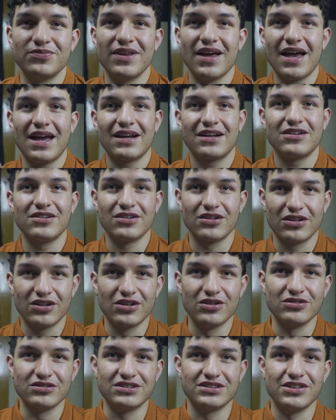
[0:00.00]
that
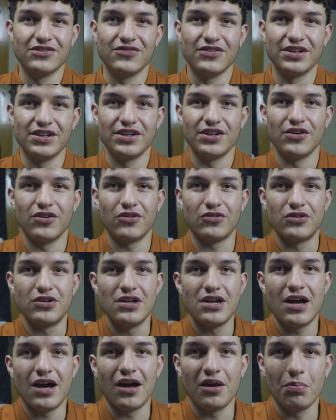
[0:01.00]
concludes the video
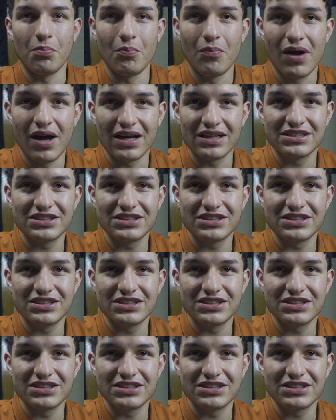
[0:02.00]
on my